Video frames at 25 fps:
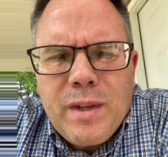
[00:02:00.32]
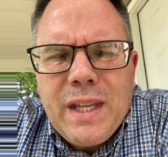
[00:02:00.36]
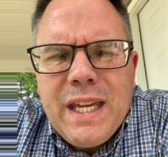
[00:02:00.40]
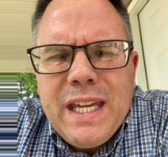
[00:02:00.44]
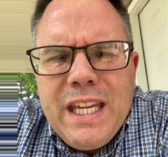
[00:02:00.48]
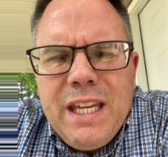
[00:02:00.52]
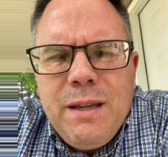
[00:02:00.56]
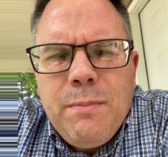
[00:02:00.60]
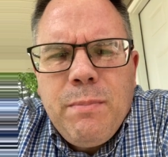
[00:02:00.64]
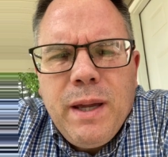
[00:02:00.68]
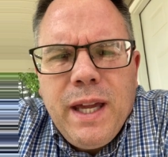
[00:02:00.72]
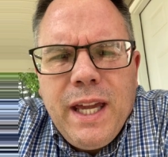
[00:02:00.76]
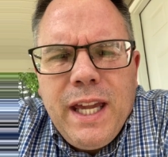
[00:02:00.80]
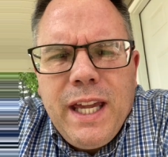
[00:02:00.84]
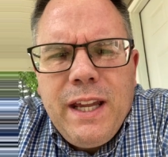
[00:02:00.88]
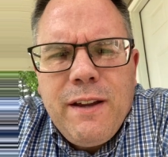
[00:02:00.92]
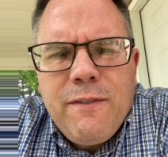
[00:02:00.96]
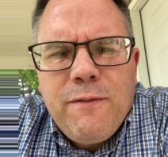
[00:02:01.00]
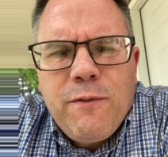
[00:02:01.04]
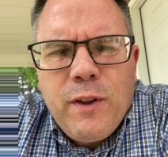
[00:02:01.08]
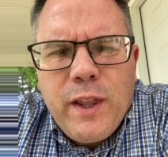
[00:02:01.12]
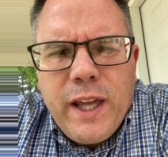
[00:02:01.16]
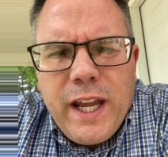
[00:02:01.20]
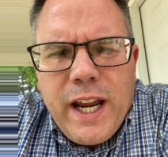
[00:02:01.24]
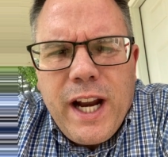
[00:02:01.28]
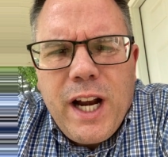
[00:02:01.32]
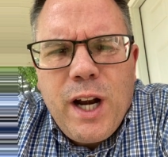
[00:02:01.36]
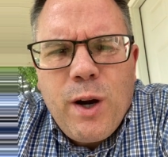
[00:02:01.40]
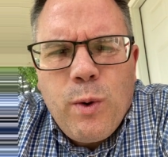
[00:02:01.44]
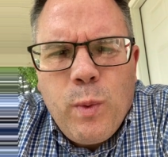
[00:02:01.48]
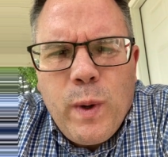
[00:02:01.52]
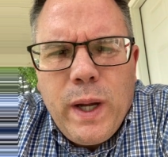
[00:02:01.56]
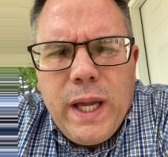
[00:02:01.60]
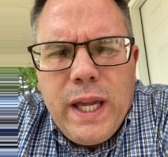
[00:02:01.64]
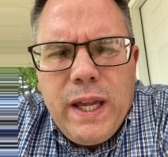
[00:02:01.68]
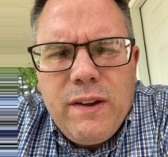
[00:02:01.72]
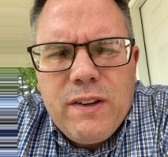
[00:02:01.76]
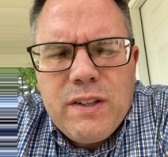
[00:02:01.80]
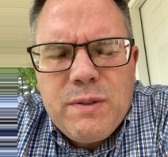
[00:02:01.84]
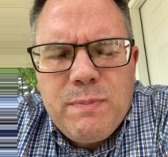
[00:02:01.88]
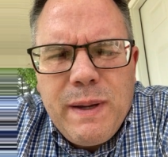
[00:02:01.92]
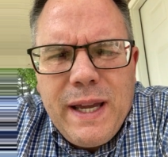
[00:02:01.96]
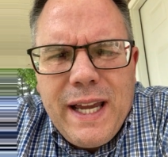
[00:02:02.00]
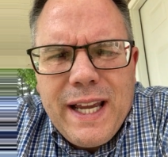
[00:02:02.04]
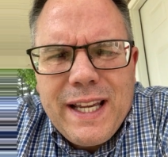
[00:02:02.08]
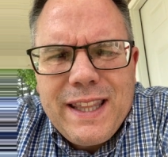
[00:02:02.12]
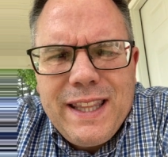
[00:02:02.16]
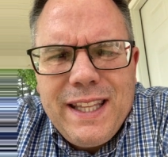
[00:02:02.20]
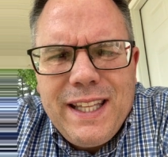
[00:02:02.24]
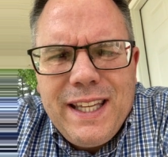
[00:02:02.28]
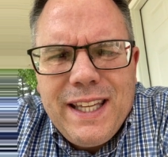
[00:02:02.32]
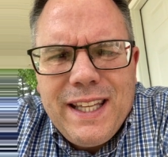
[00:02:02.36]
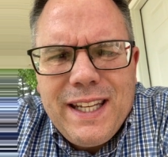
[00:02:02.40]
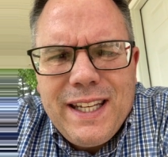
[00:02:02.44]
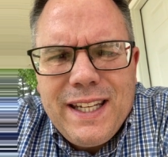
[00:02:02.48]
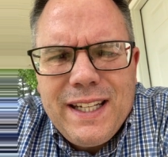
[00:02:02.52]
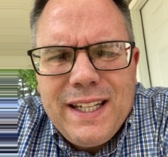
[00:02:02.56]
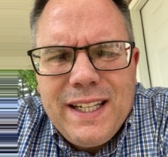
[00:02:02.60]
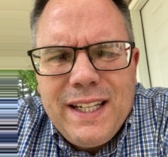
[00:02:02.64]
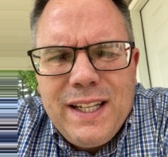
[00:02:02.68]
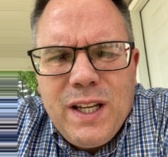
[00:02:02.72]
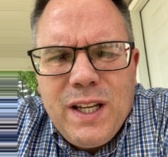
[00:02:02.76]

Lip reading: eBay for the airwaves back then,